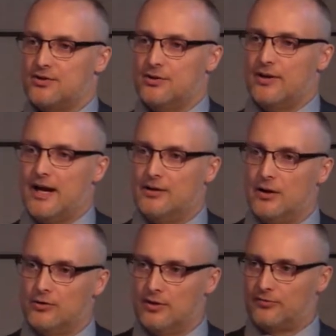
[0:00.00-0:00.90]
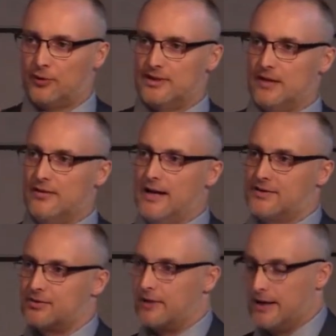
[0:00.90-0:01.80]
are in your handout and you have to write down the
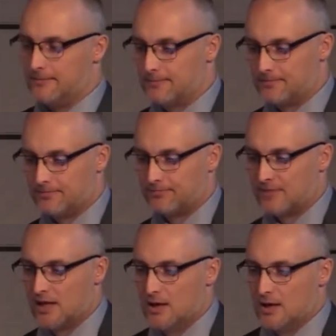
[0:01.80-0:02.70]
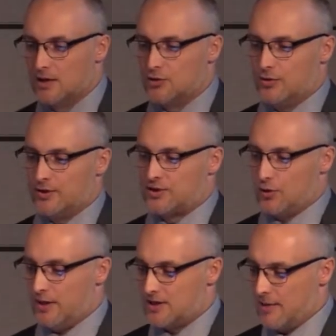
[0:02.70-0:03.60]
answer, right? During
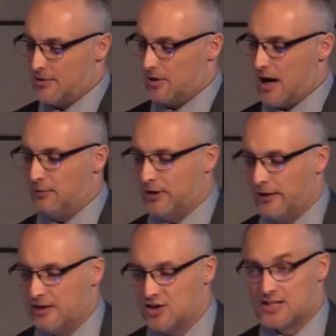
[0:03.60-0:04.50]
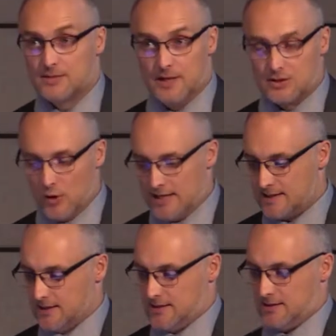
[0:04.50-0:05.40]
story time in the library, Jason makes
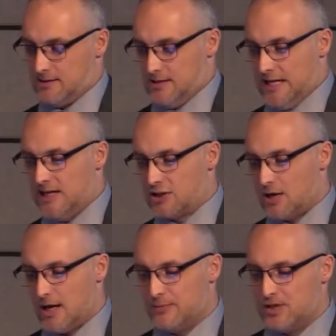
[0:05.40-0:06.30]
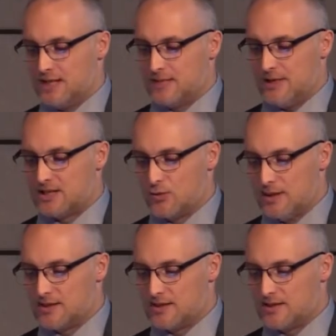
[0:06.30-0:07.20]
noises. Each time Jason makes
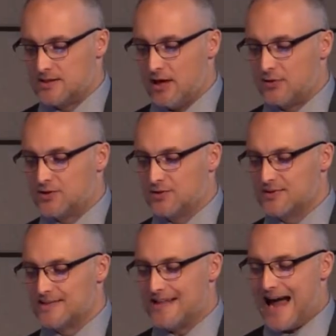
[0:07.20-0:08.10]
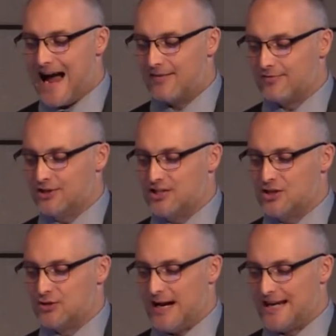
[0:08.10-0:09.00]
noises, the other students laugh and the
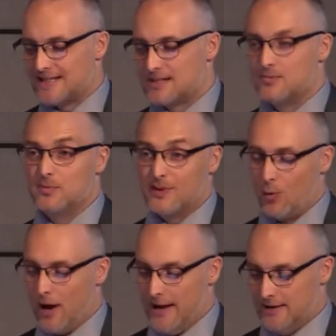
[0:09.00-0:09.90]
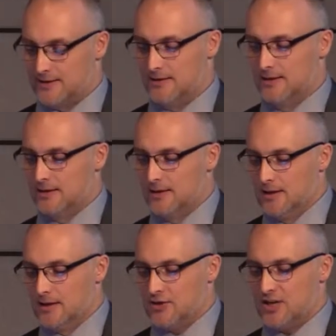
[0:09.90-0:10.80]
teacher asks him to be quiet.
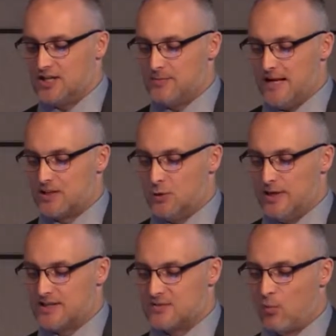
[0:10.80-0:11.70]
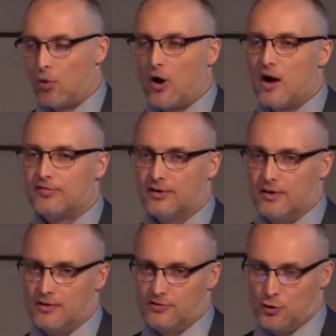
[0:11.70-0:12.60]
Jason makes noises more often
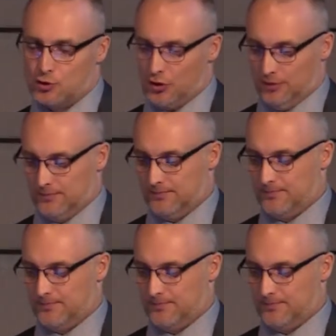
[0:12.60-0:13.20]
in the future.